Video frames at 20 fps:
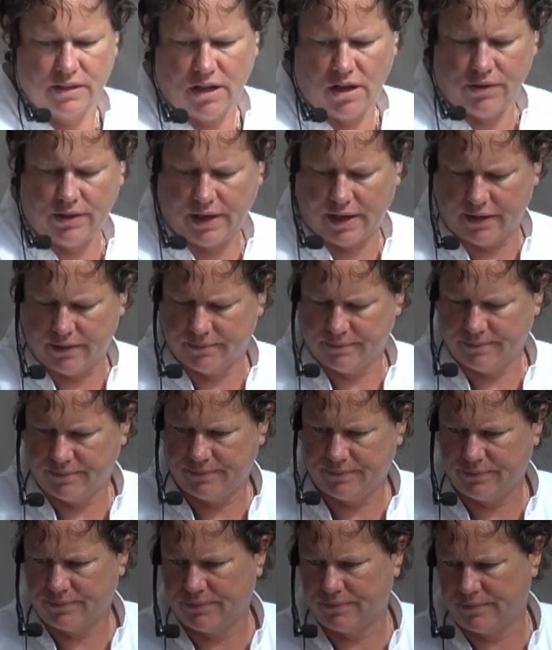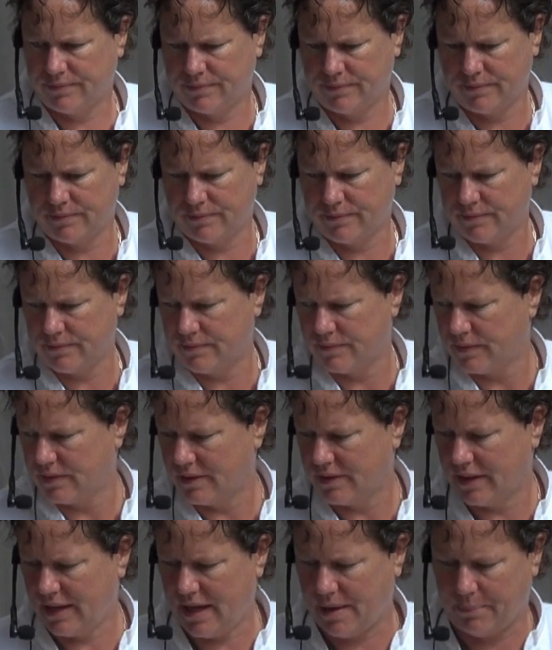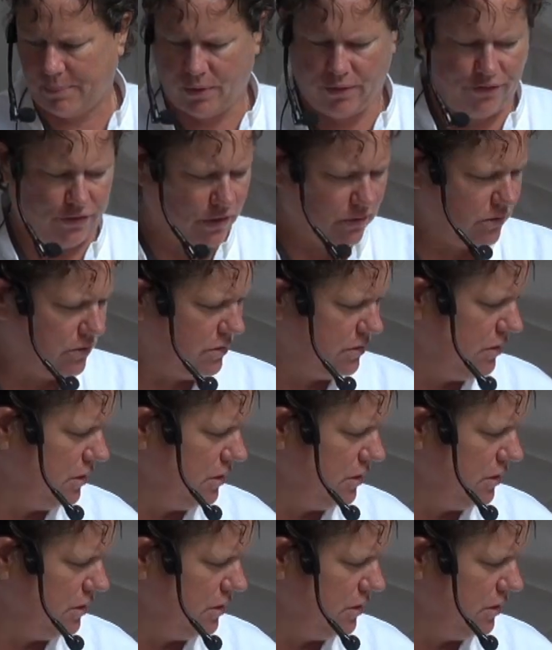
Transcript: Okay. Yeah, perfect.